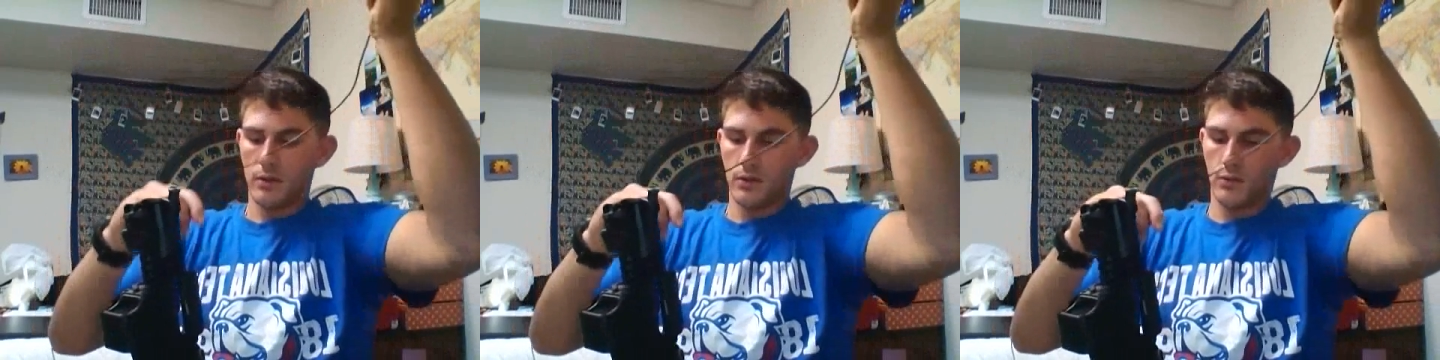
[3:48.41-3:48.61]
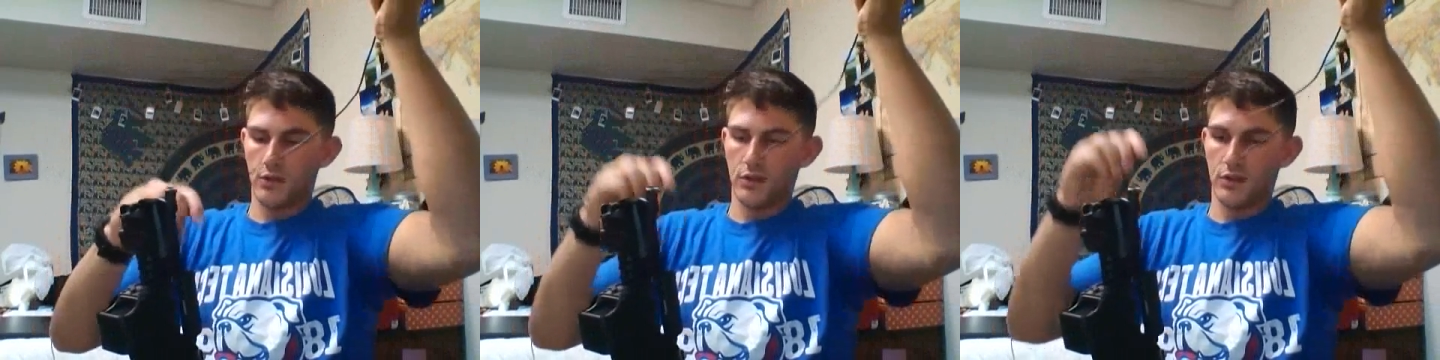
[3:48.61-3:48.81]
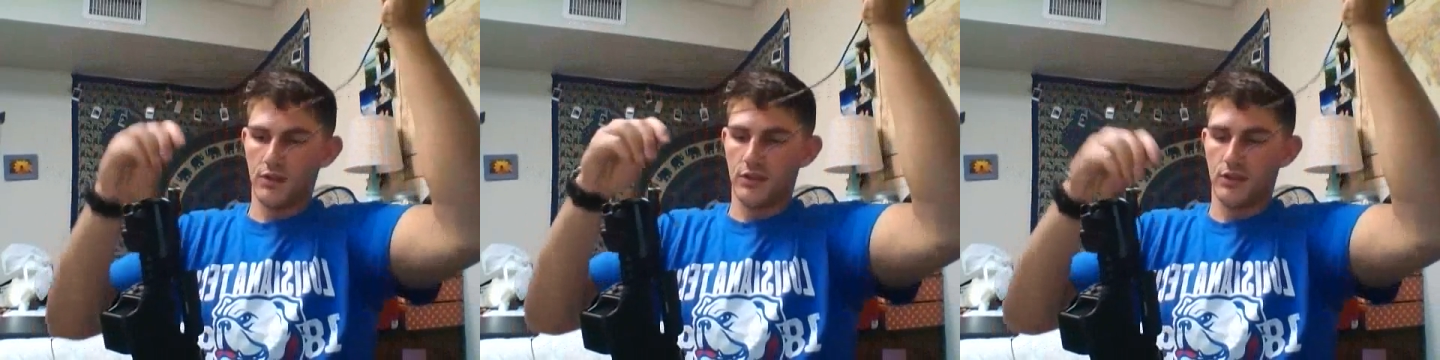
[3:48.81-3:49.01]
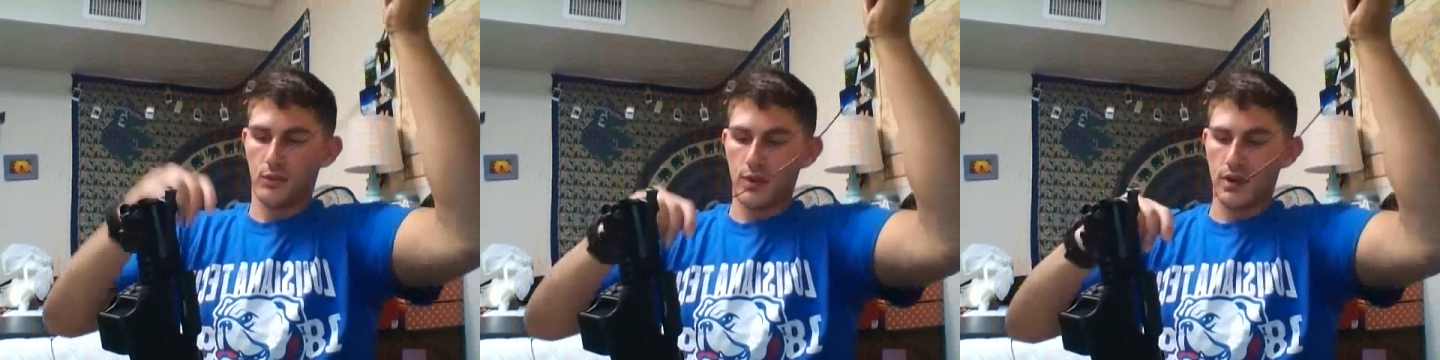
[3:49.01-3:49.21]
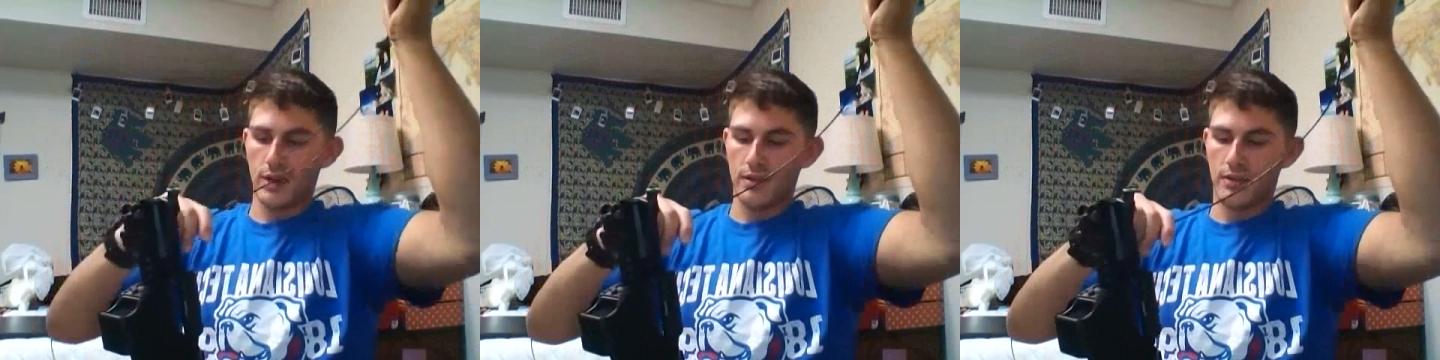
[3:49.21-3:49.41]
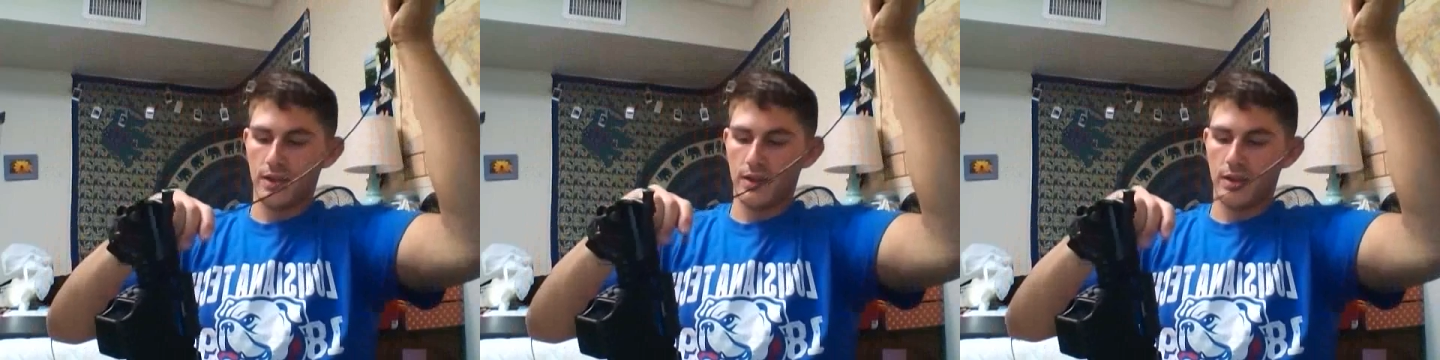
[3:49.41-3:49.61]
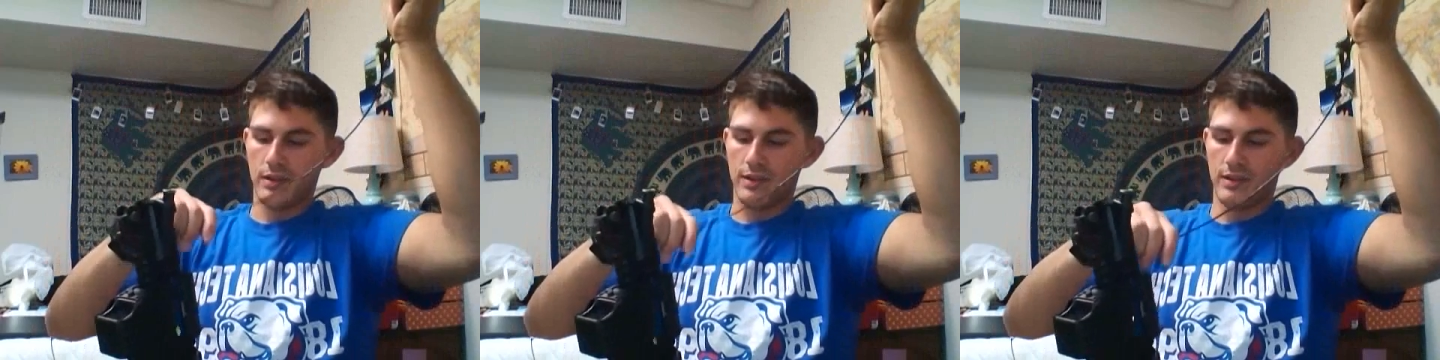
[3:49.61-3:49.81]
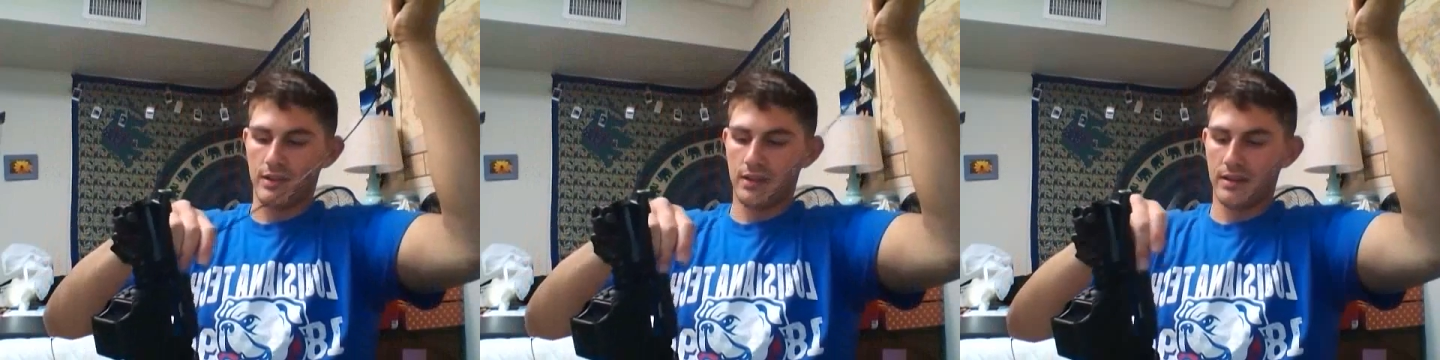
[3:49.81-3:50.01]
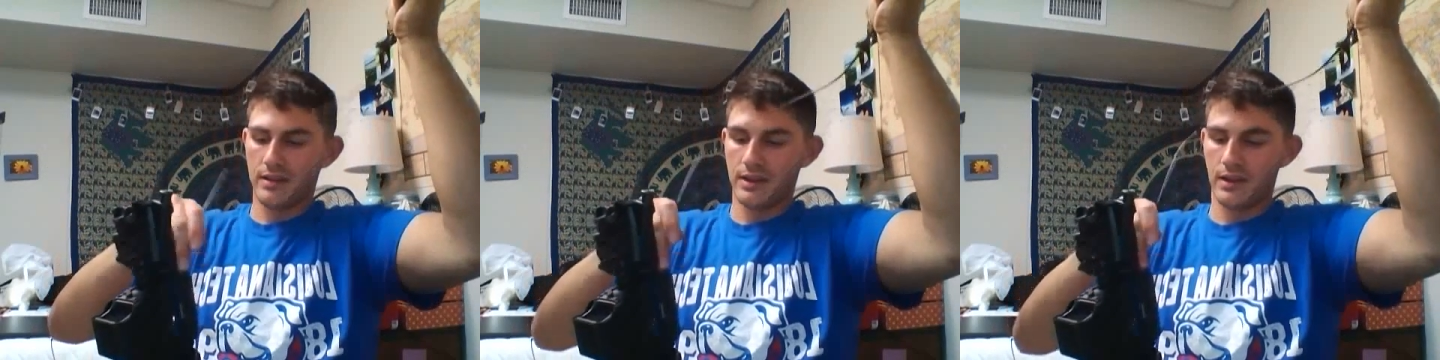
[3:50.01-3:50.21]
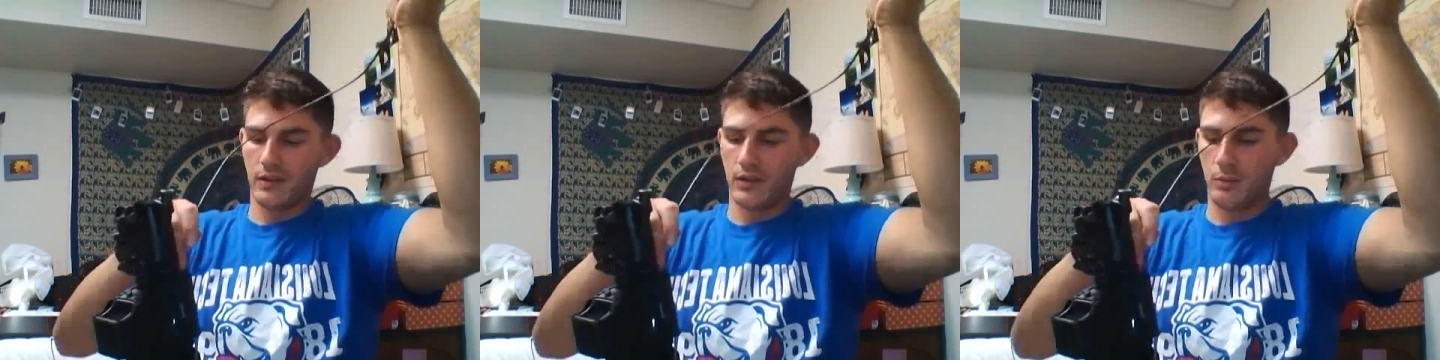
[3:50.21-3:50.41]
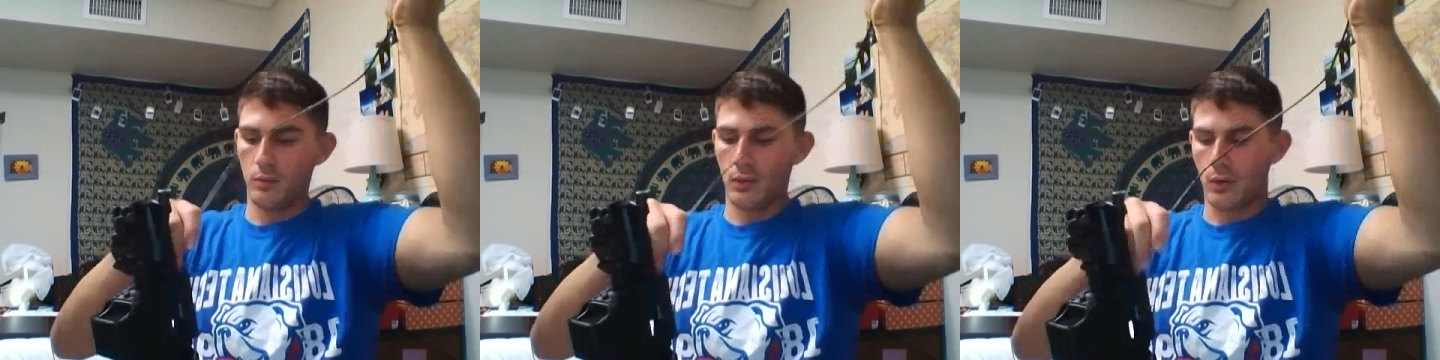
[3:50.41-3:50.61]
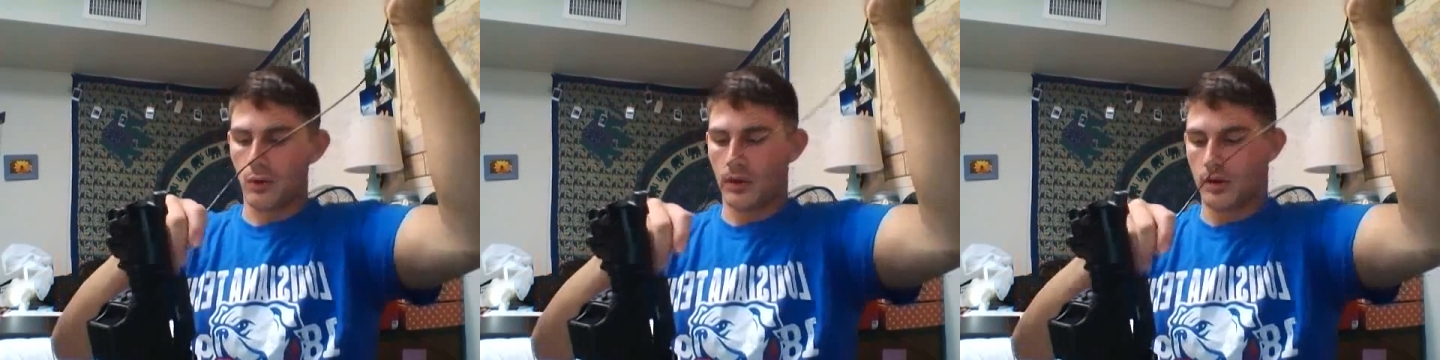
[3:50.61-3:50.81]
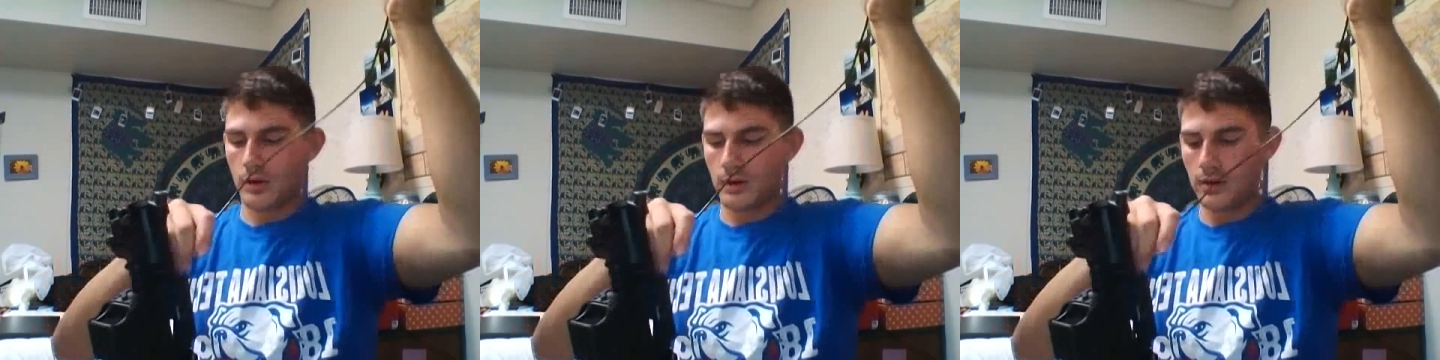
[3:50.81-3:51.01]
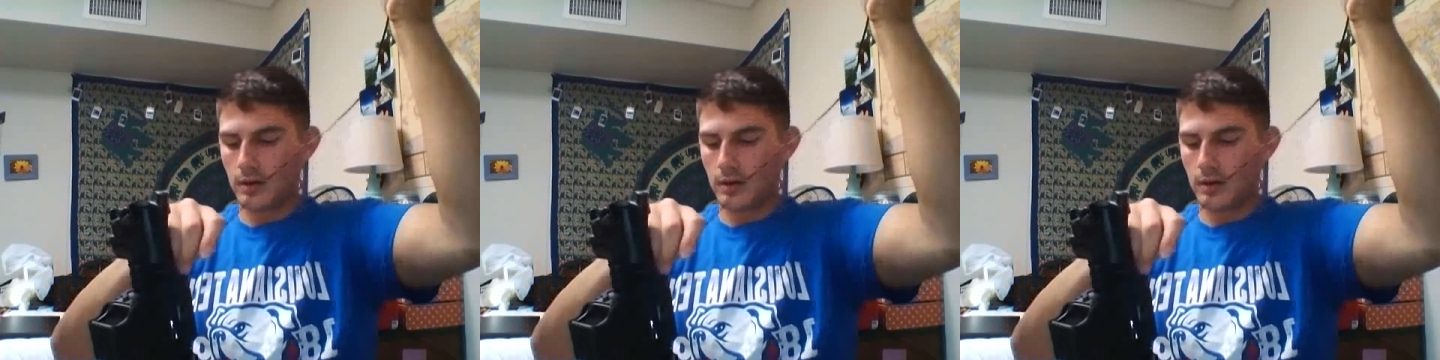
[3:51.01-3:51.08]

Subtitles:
You'll just thread this down the bore.